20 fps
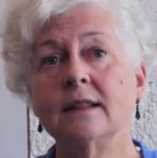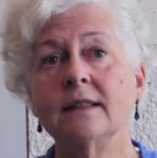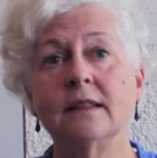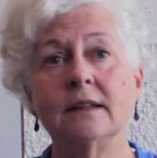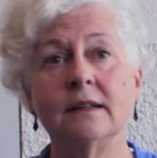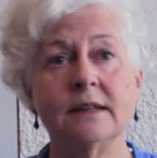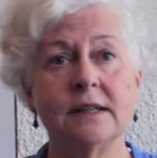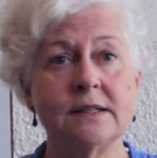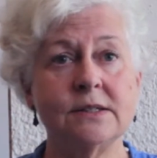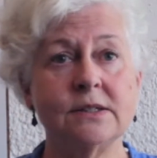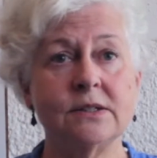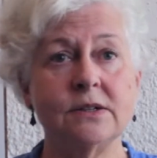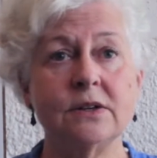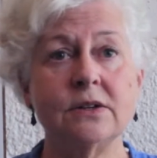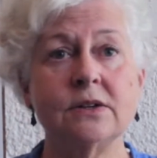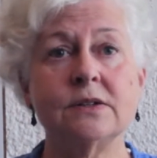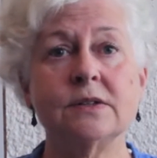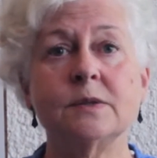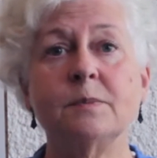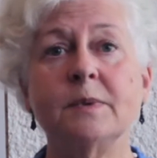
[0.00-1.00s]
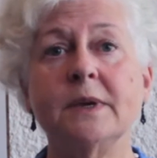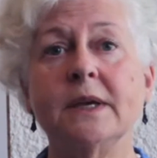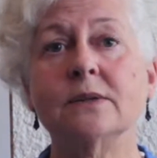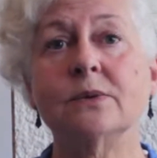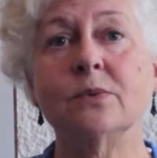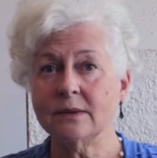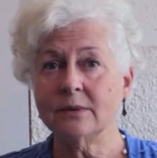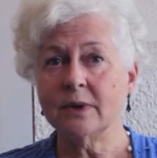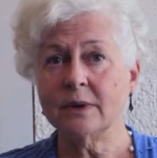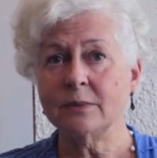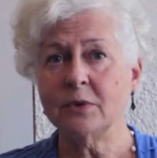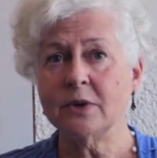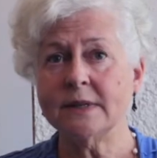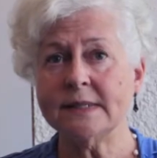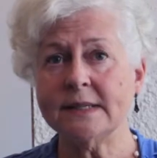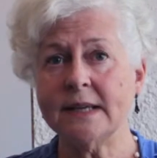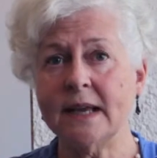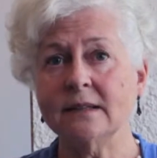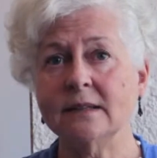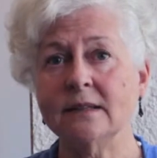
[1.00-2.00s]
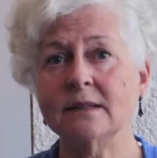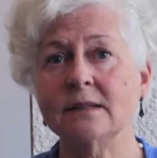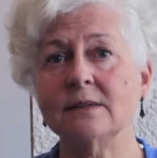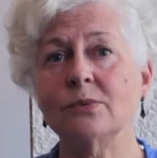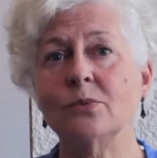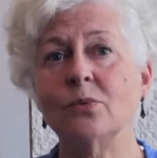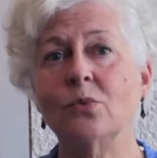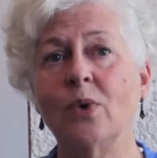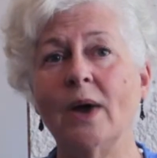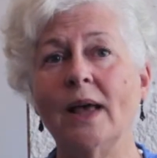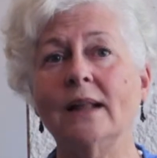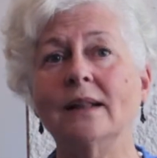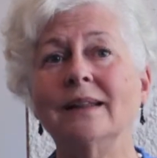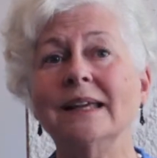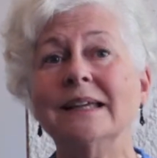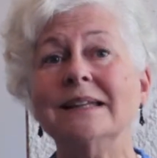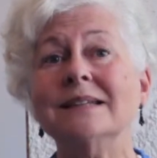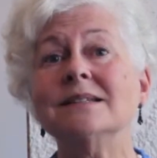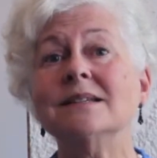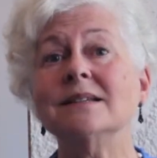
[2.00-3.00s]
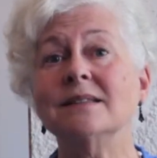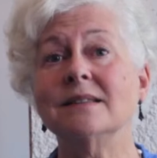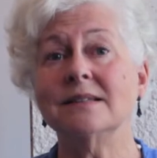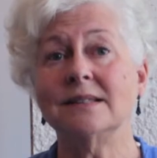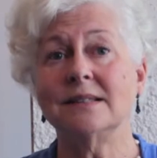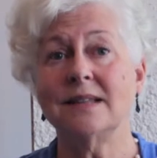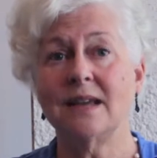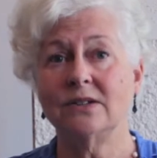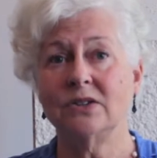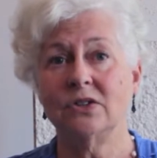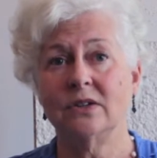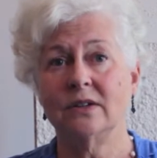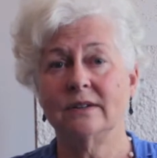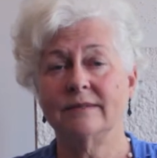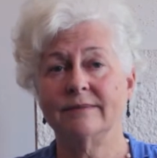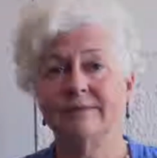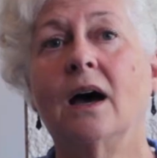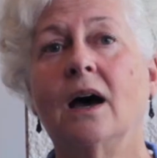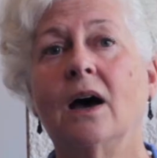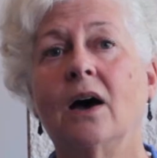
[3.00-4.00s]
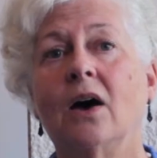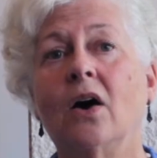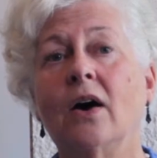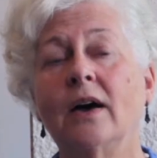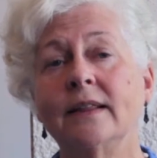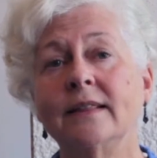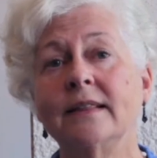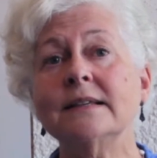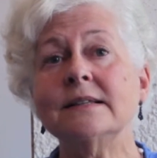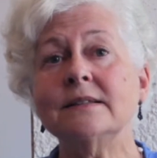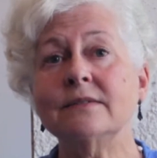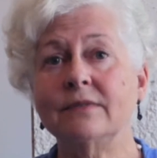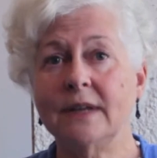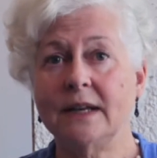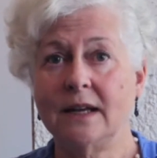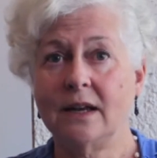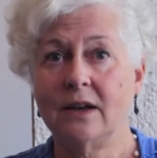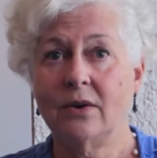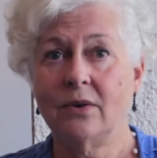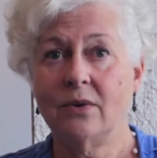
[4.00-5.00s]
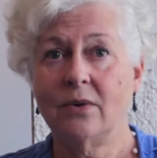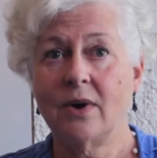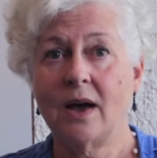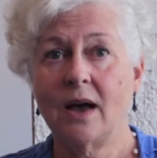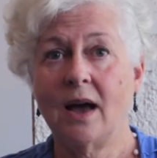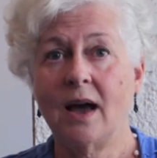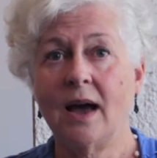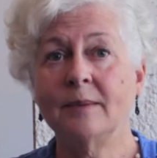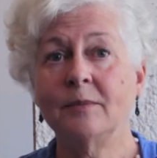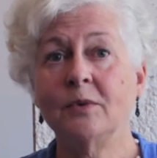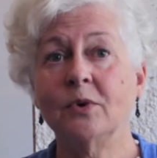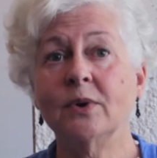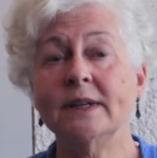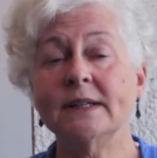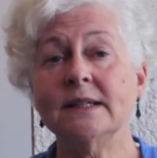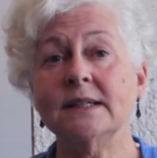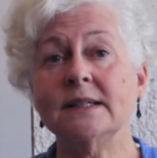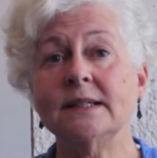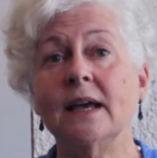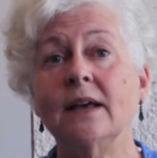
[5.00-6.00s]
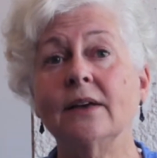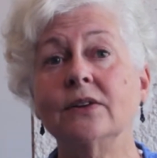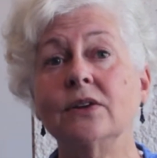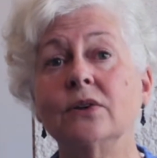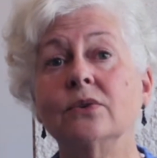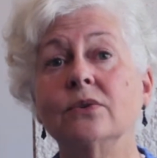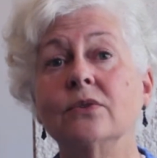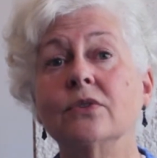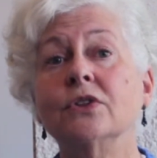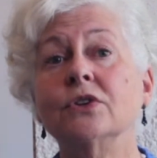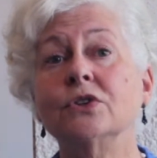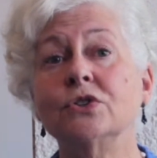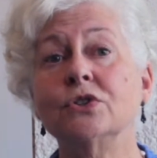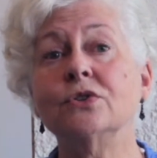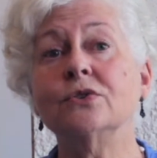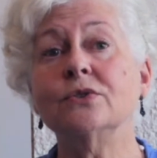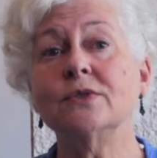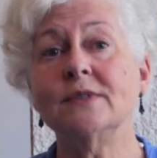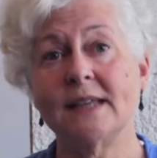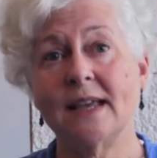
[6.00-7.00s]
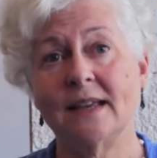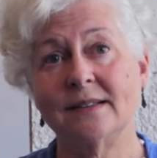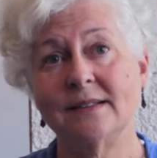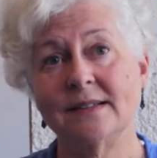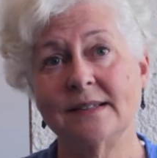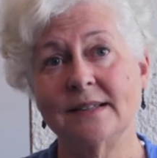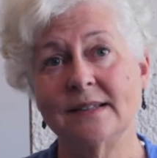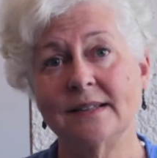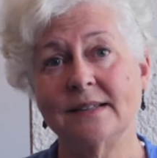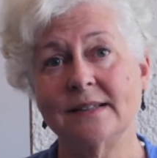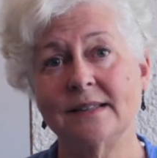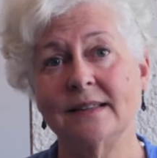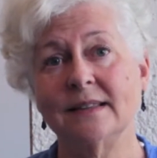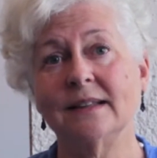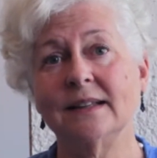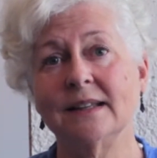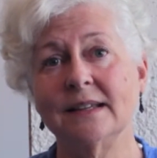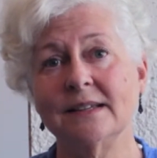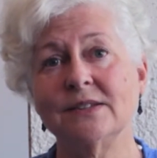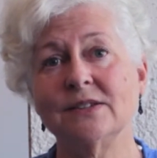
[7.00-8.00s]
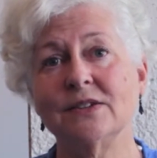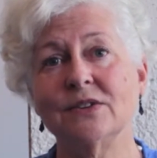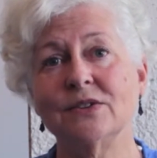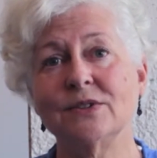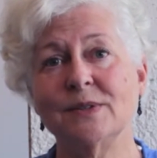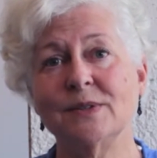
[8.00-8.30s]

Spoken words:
The listener speaks one more sentence well into the session. On this video, I'm going to tell you the 2 sentences the listener